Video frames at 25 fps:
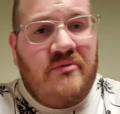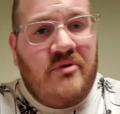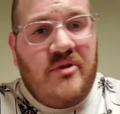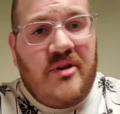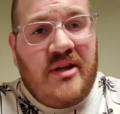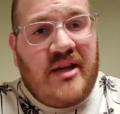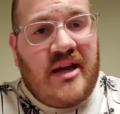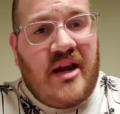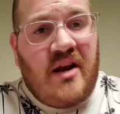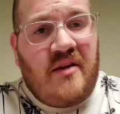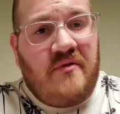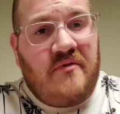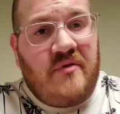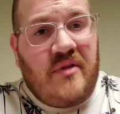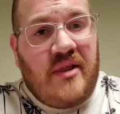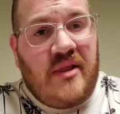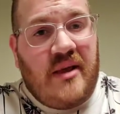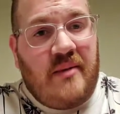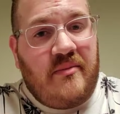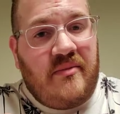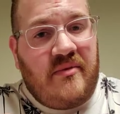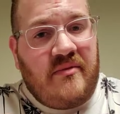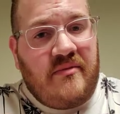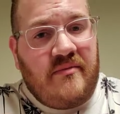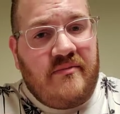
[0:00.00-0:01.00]
Never really
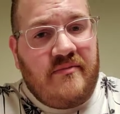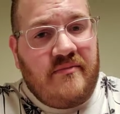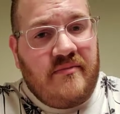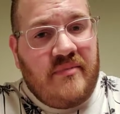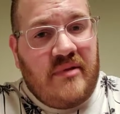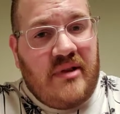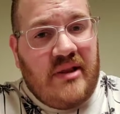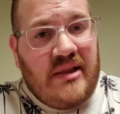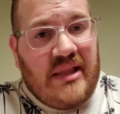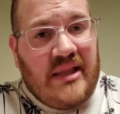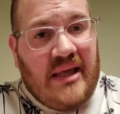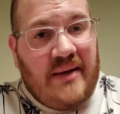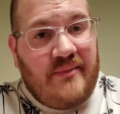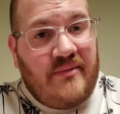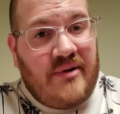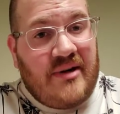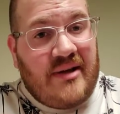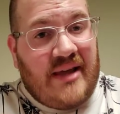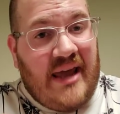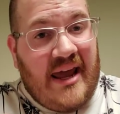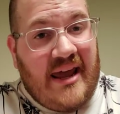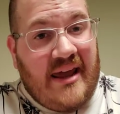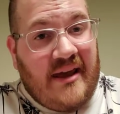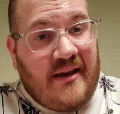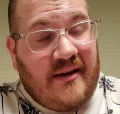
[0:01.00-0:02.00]
cared for
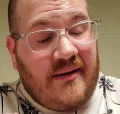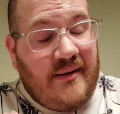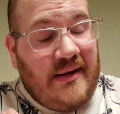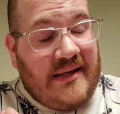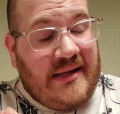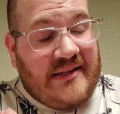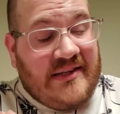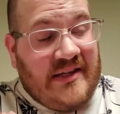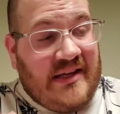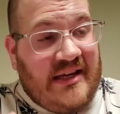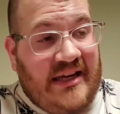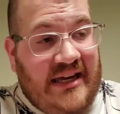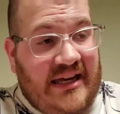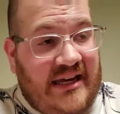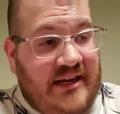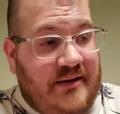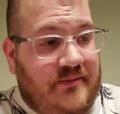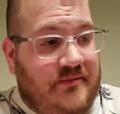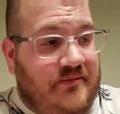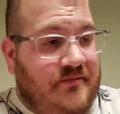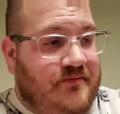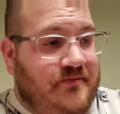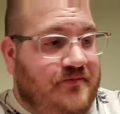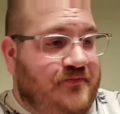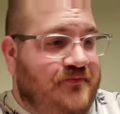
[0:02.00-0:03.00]
lemon cake as a
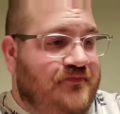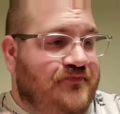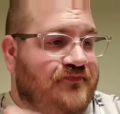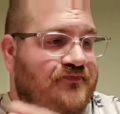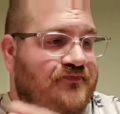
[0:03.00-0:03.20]
kid.